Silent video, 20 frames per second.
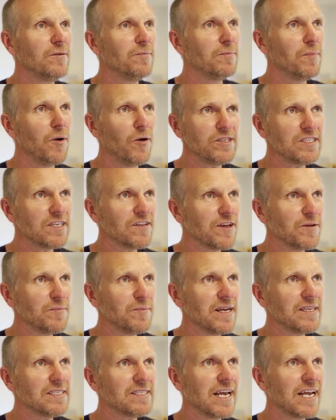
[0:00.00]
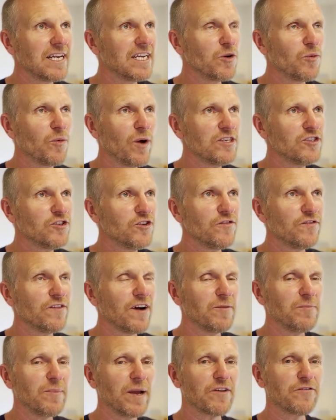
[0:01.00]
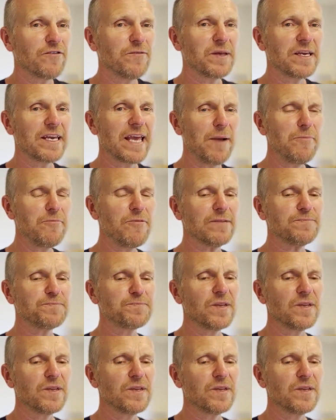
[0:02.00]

most of them are standing way too far back from the camera.